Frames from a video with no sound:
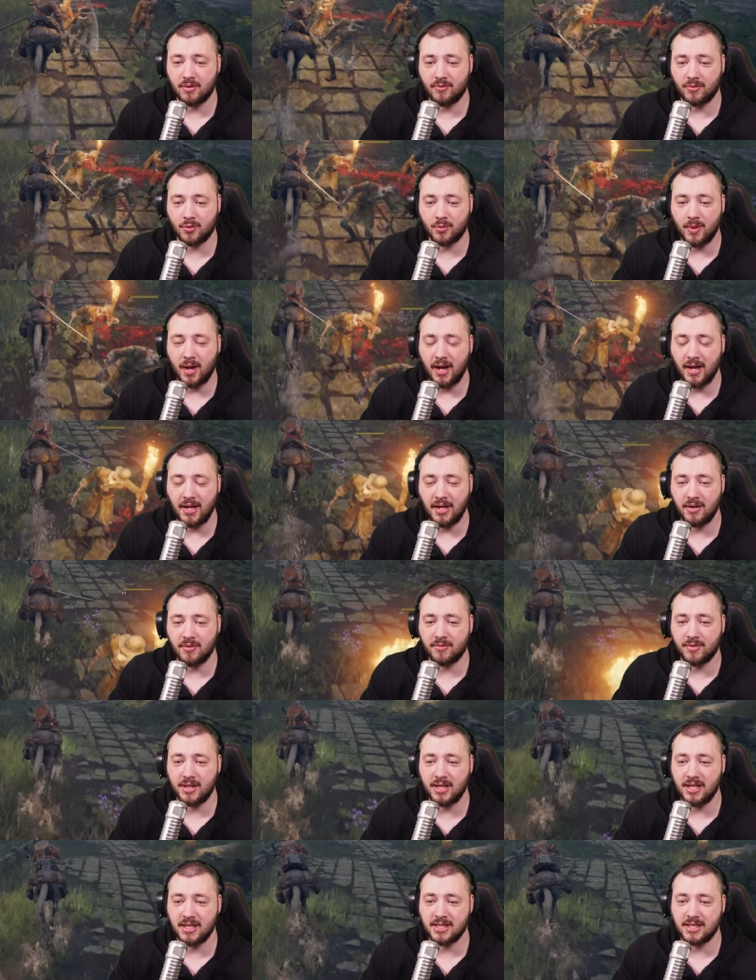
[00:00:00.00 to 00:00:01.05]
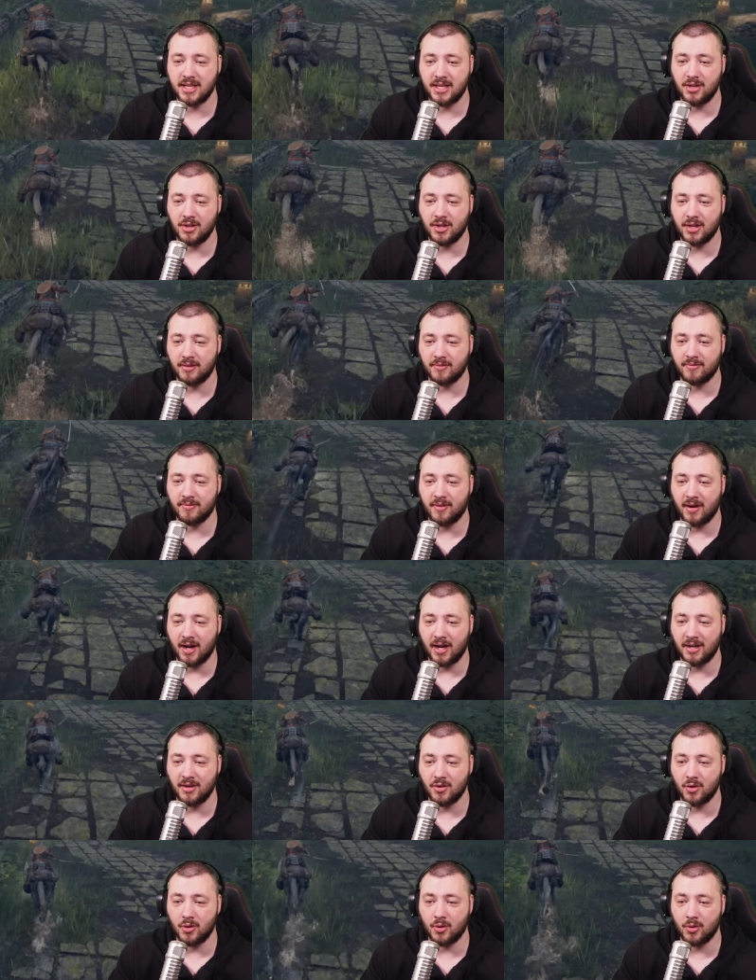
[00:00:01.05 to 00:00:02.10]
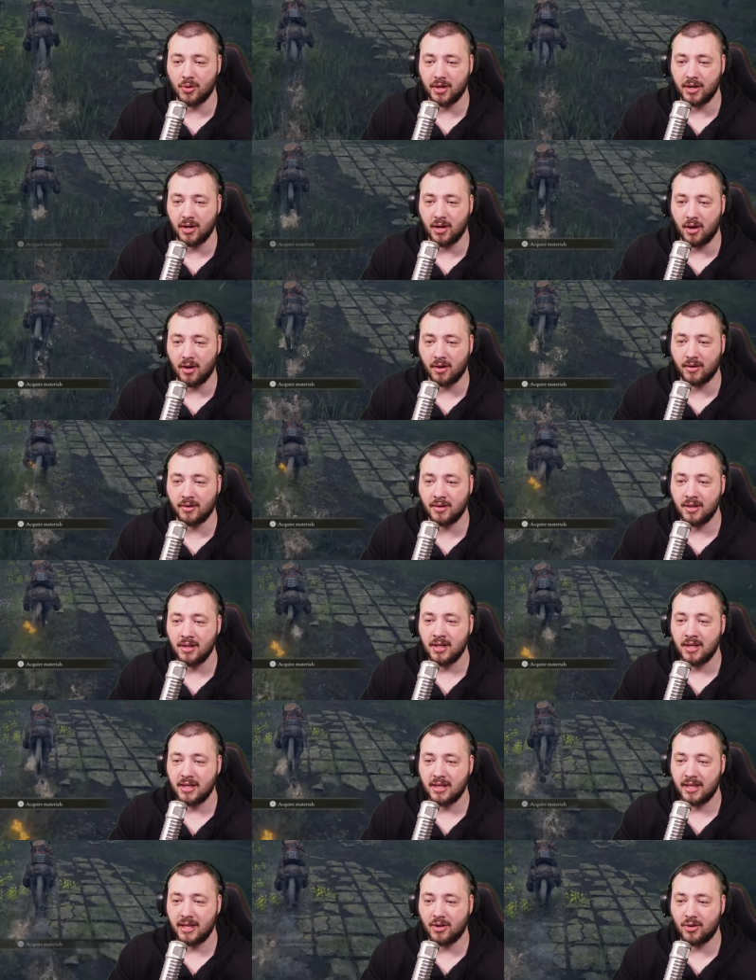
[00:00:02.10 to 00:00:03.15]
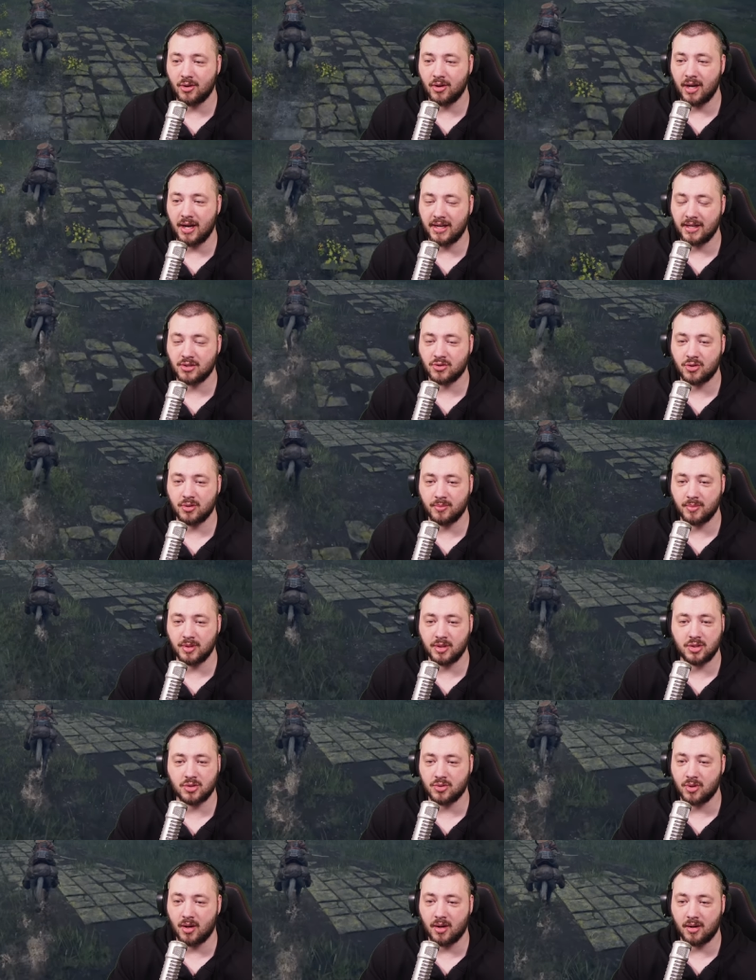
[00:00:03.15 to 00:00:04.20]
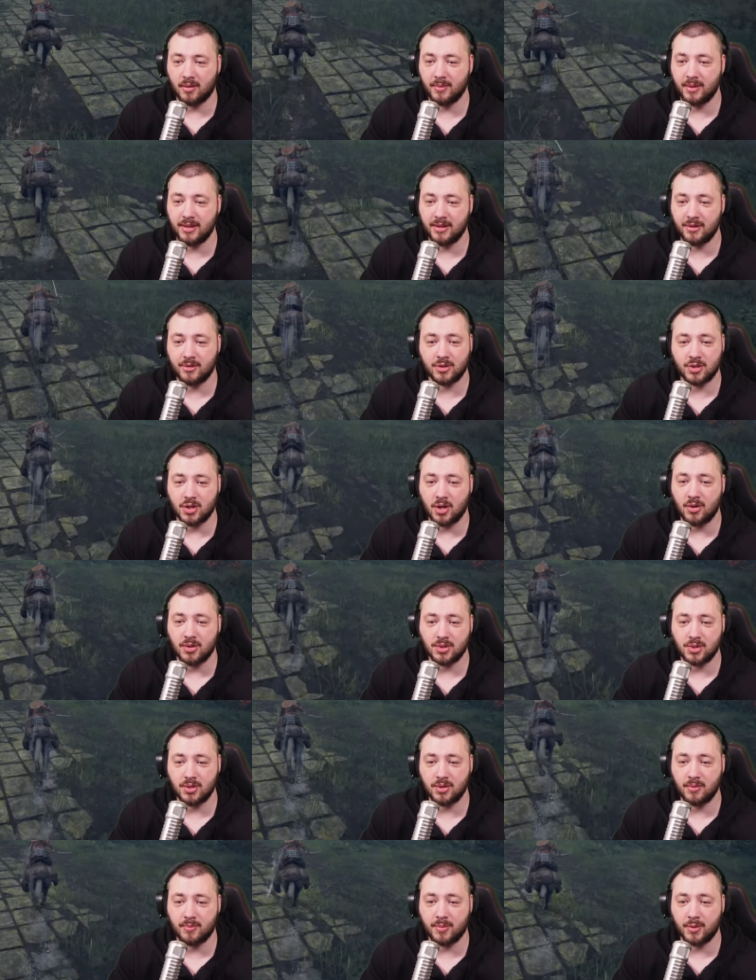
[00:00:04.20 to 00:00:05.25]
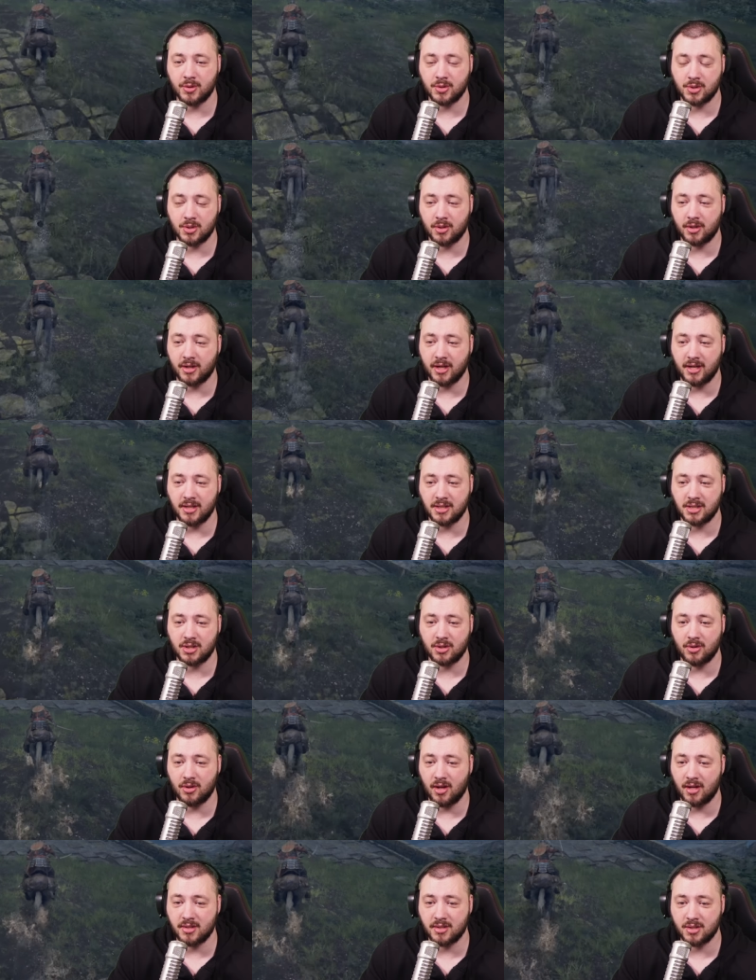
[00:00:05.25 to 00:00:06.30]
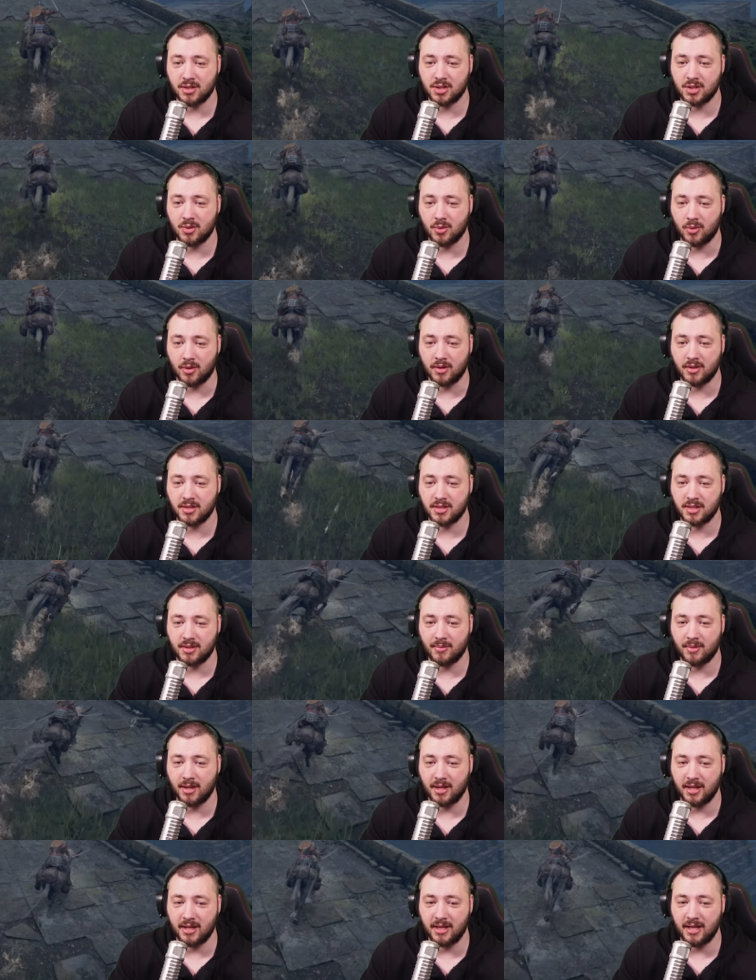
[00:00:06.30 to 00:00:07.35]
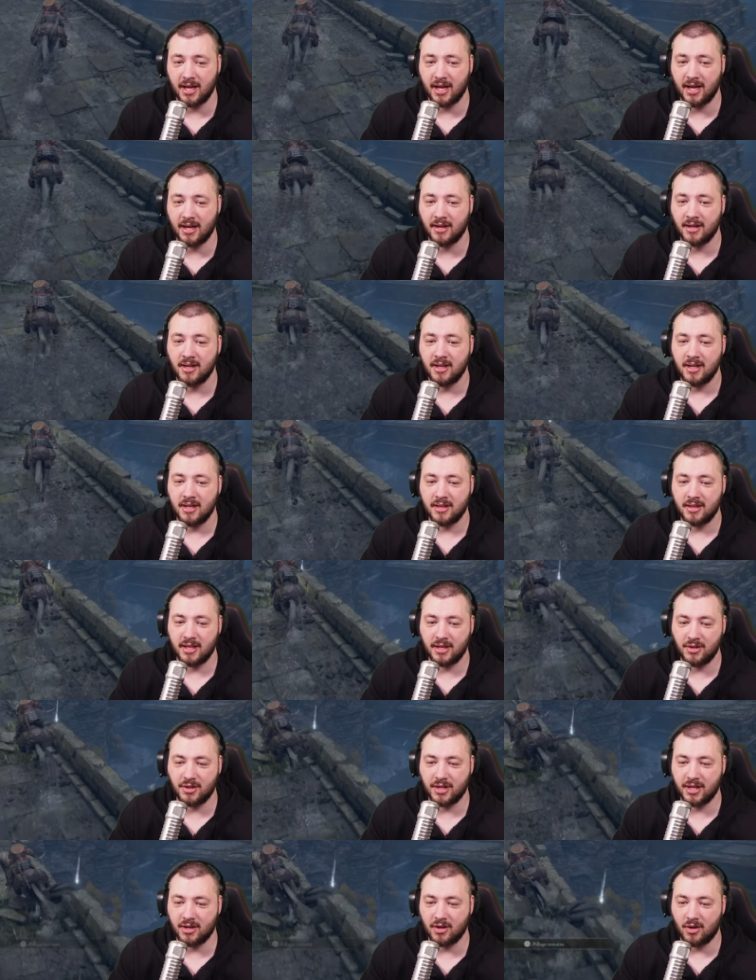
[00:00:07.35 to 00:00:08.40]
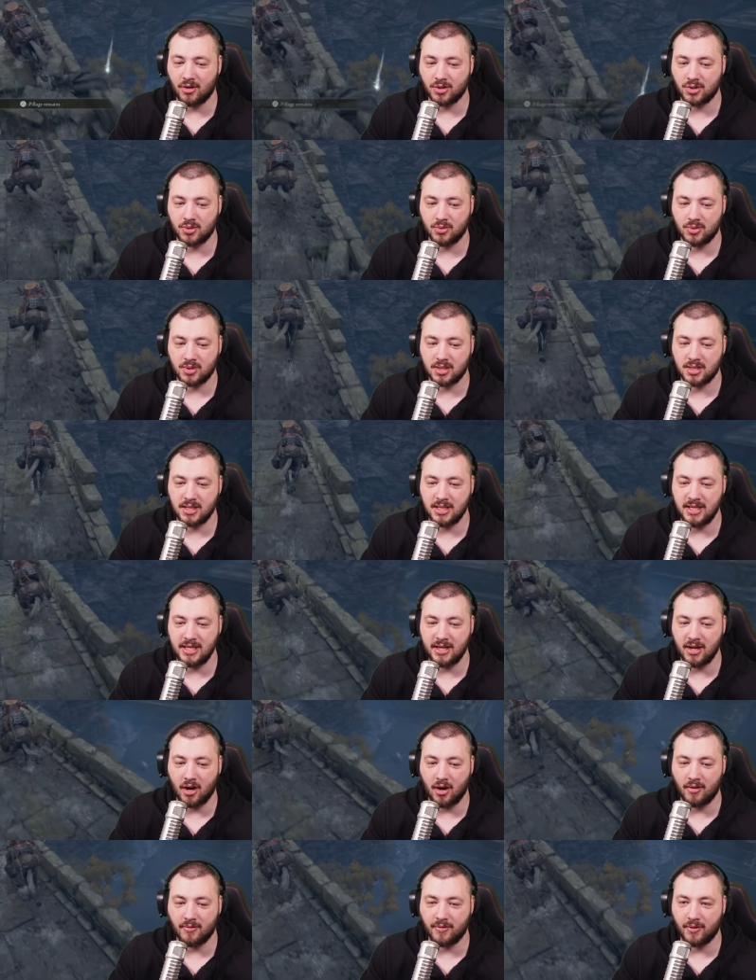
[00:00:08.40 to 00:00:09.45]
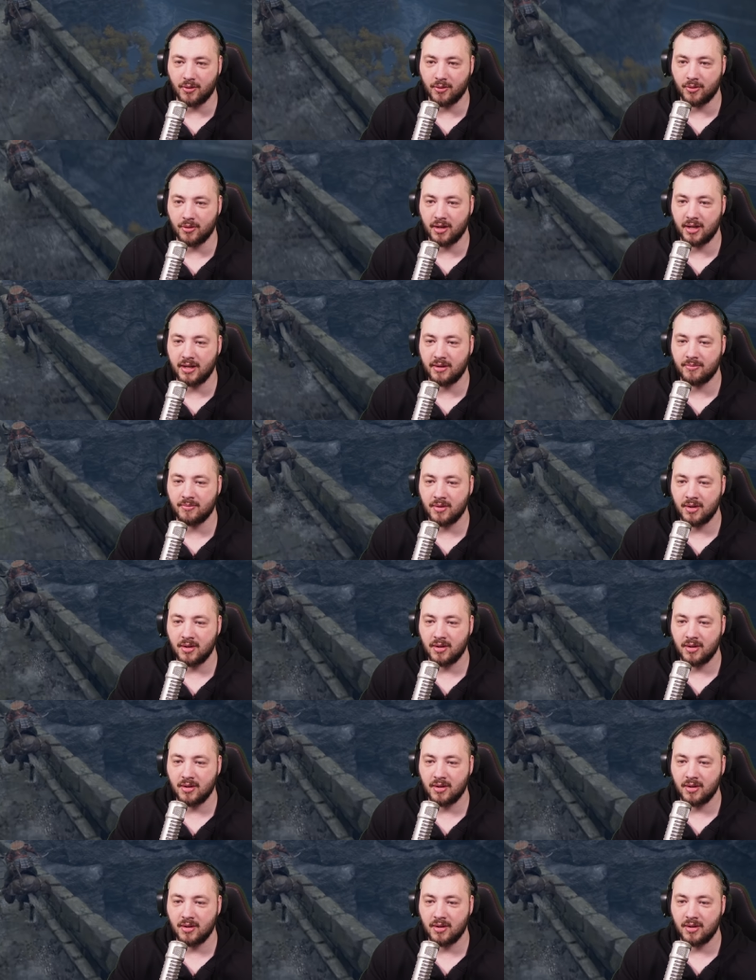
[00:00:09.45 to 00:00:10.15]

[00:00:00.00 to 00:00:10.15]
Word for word: variety of these that you can find early on that are extremely strong. I mean, there's also the Berserker Guts Colossal Sword, something like that, that you can also sneak off early,